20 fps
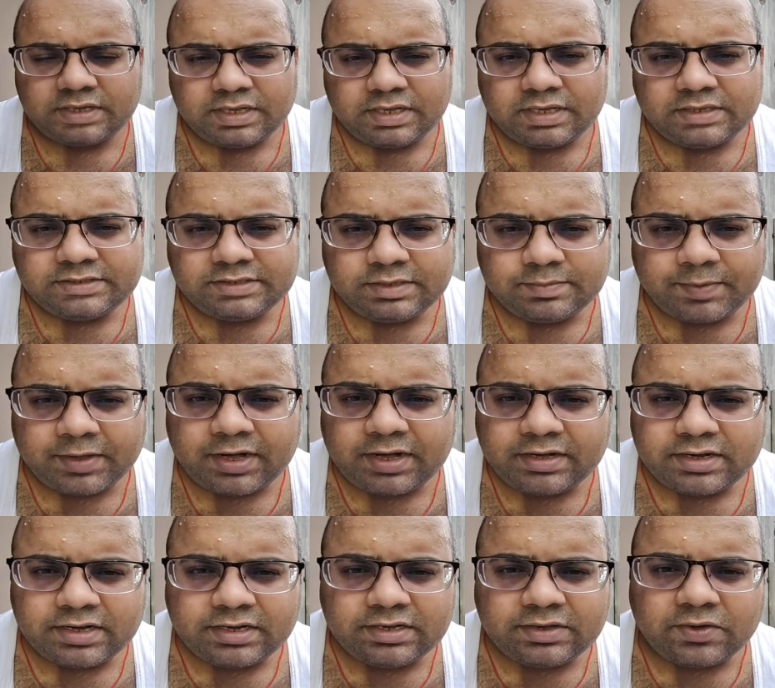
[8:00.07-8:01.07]
cheaper at
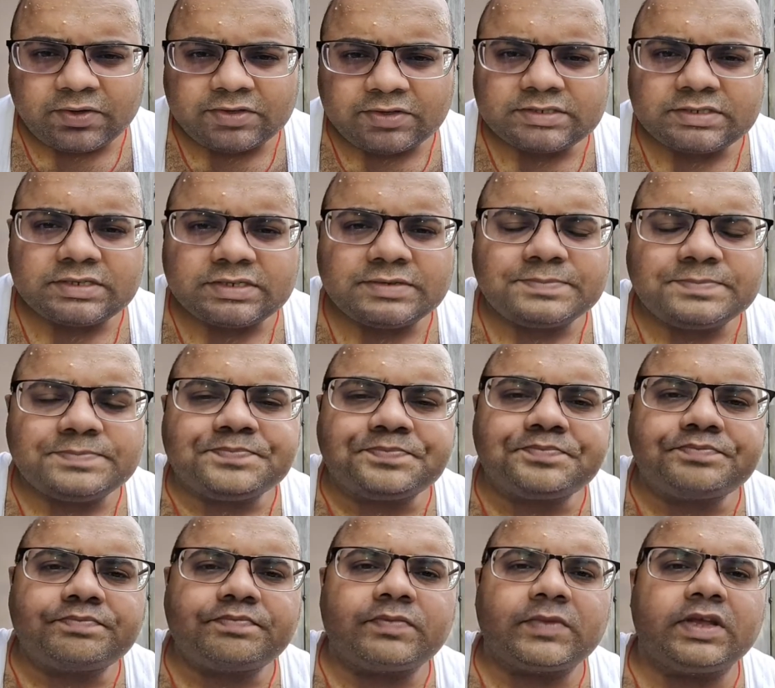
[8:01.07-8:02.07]
any cost.
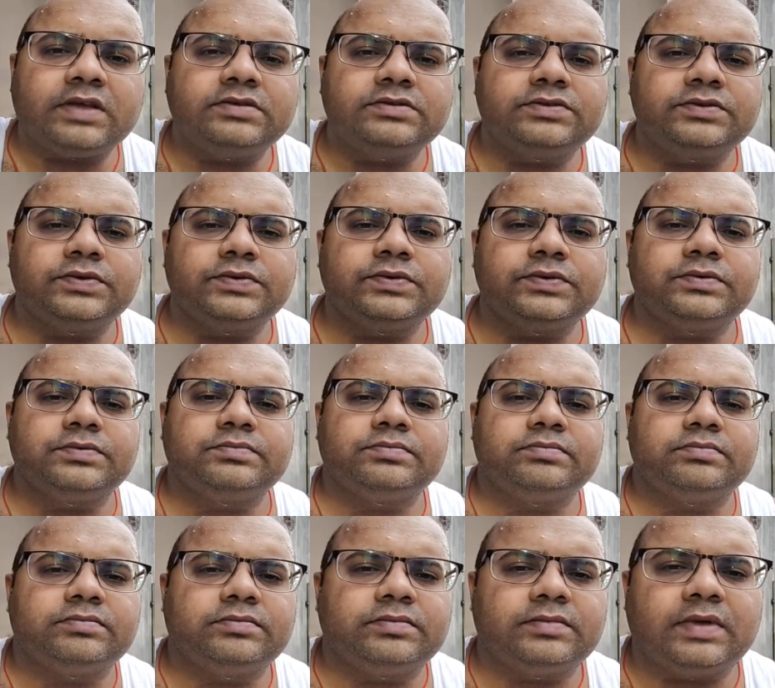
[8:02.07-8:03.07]
So
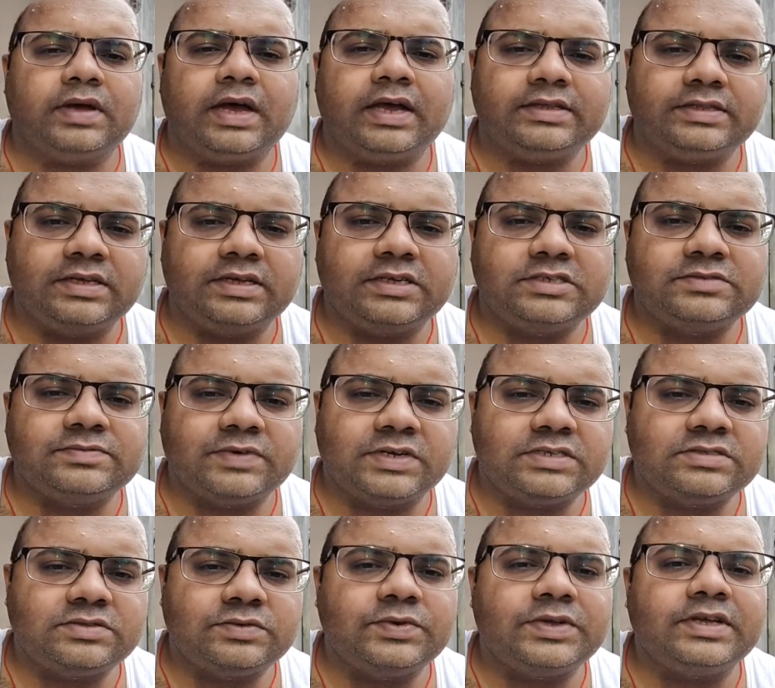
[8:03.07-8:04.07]
I think it's worth
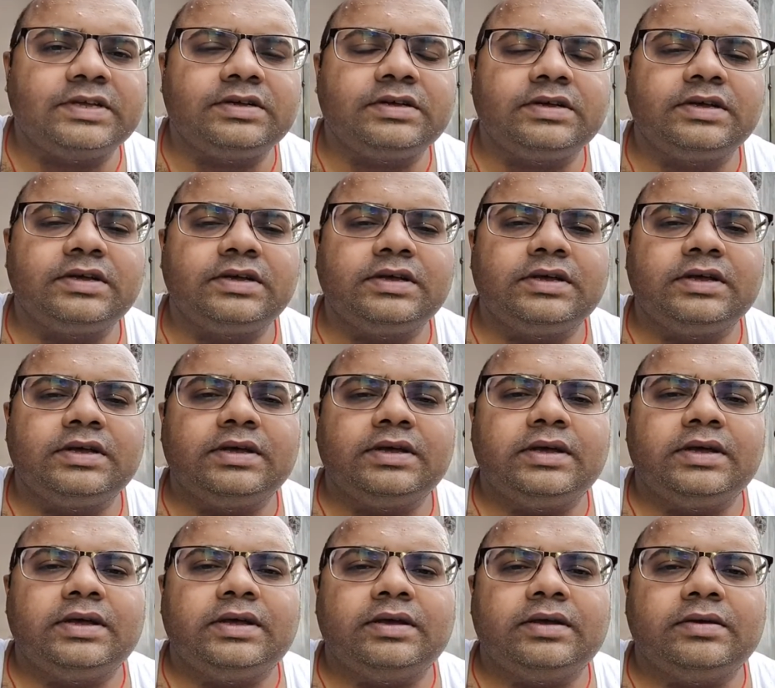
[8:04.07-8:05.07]
doing.
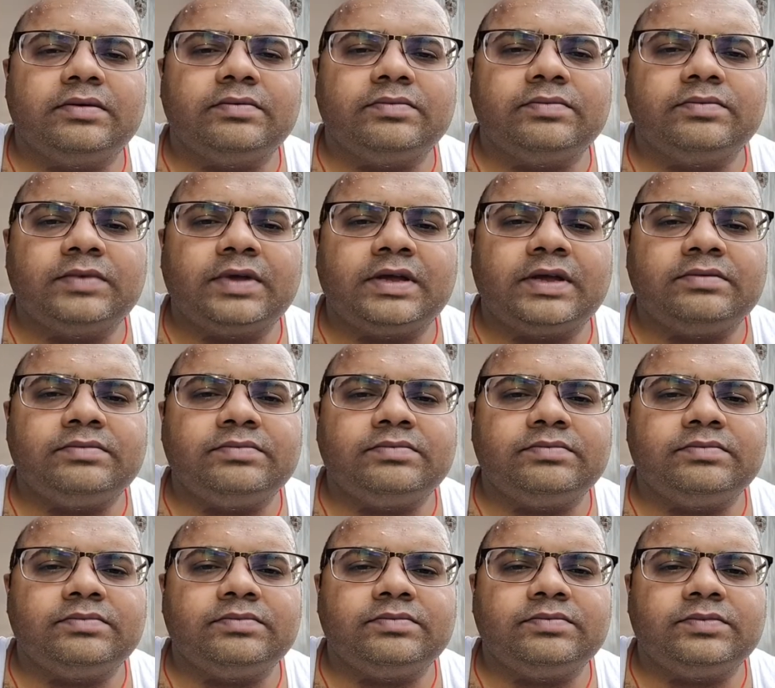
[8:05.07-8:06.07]
And
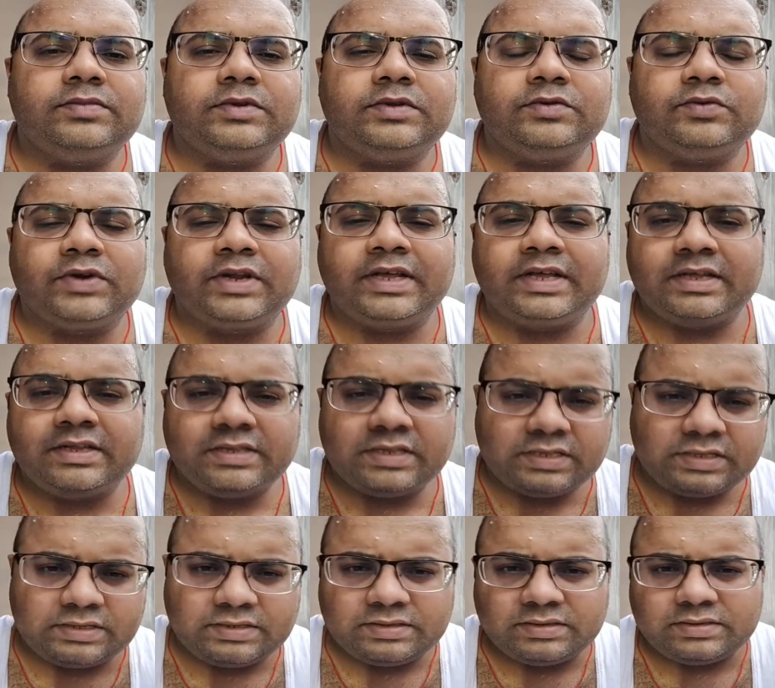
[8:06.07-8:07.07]
today in
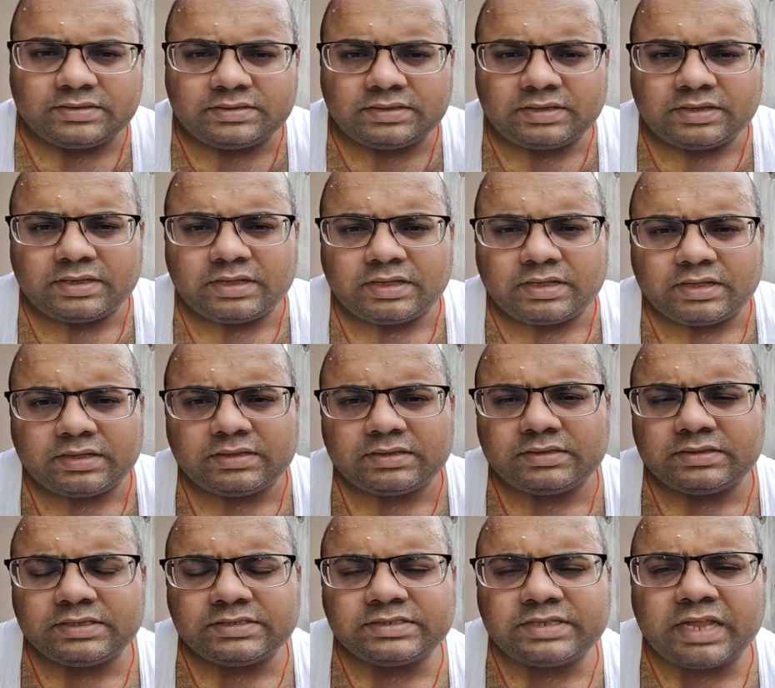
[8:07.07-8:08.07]

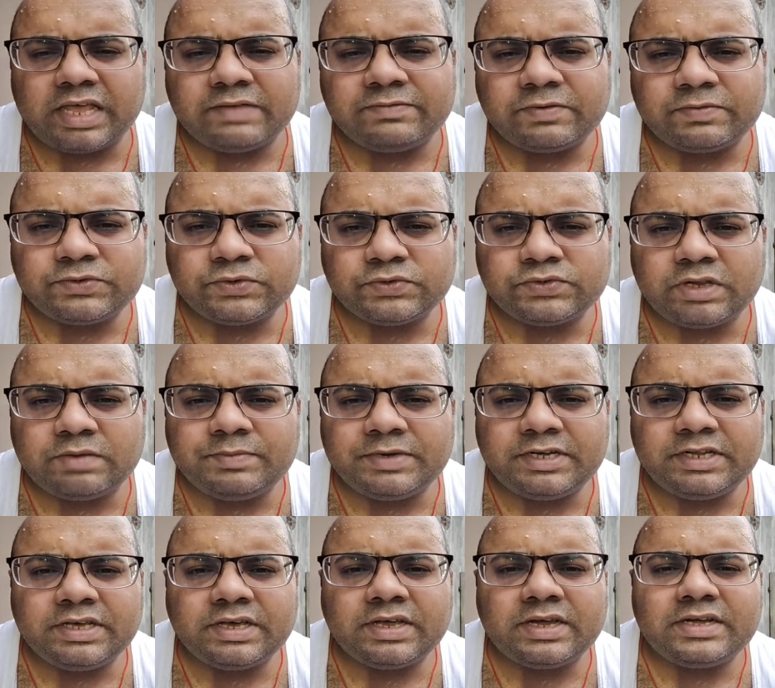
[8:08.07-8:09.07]
this life of social
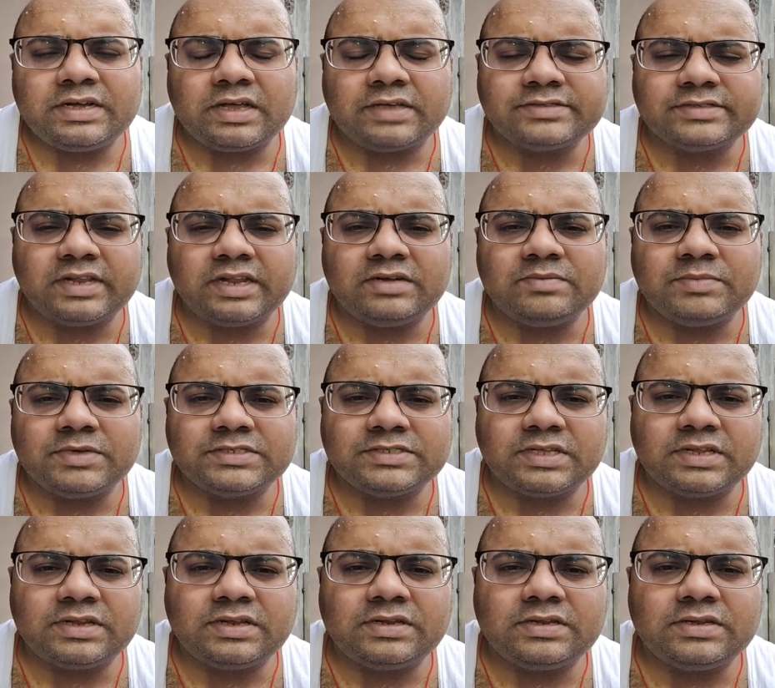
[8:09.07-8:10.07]
media and hustle and bustle,